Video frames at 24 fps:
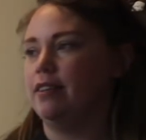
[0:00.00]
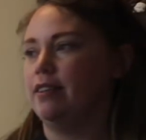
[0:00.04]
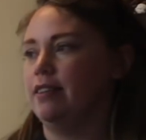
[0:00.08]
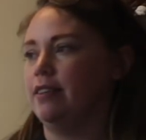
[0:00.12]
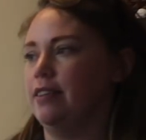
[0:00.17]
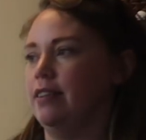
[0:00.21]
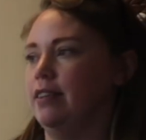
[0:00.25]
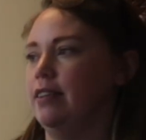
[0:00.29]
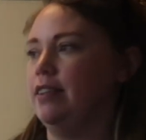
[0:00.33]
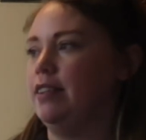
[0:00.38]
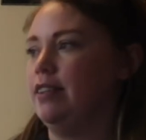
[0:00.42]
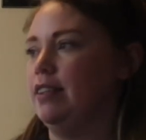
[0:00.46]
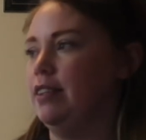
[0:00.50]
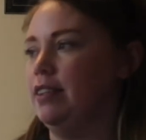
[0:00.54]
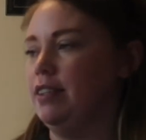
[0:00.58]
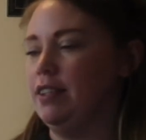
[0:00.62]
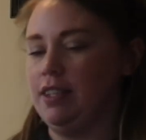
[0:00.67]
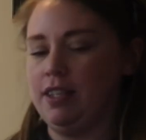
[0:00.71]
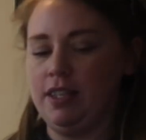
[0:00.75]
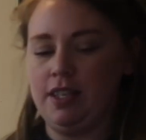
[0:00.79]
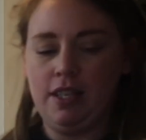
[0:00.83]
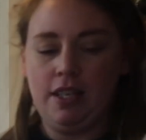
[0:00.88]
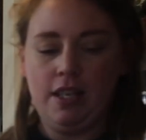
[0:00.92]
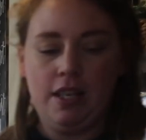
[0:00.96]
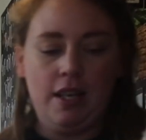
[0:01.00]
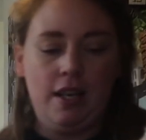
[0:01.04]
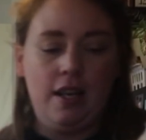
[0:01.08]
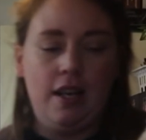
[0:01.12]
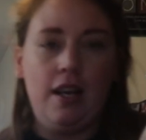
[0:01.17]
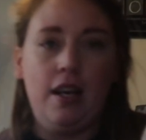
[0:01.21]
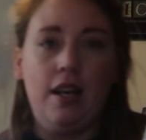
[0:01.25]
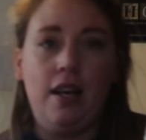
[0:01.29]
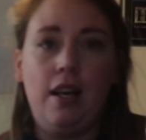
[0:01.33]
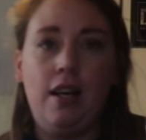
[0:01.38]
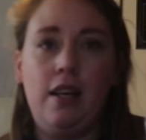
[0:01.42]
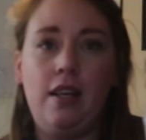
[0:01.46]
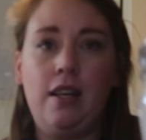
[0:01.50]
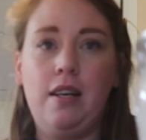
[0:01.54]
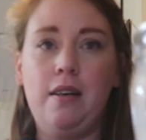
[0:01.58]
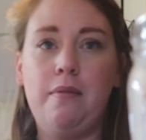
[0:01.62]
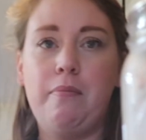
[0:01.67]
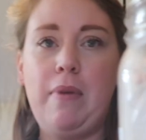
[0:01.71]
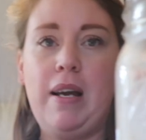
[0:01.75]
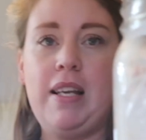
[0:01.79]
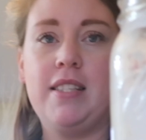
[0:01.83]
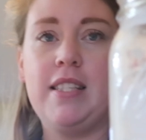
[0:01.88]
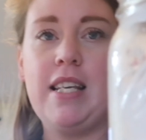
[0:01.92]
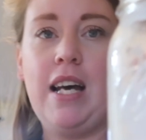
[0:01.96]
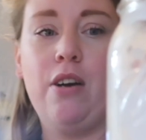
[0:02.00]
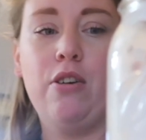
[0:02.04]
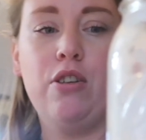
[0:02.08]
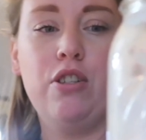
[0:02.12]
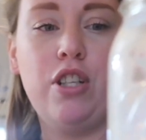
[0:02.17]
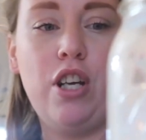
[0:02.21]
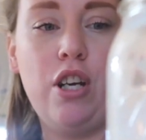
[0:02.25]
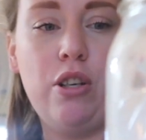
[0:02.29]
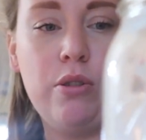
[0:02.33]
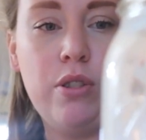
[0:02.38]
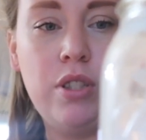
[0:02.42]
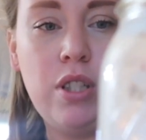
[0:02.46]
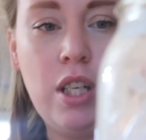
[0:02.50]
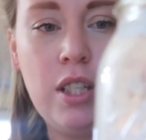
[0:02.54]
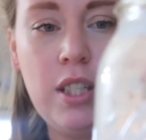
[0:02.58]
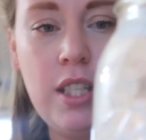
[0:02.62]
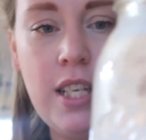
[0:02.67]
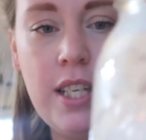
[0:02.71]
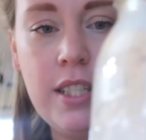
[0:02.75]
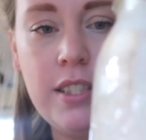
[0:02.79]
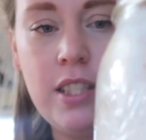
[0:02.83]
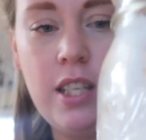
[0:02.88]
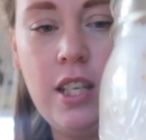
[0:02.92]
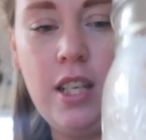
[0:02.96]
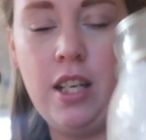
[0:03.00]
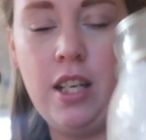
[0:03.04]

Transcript: That's like a vlog. My sourdough started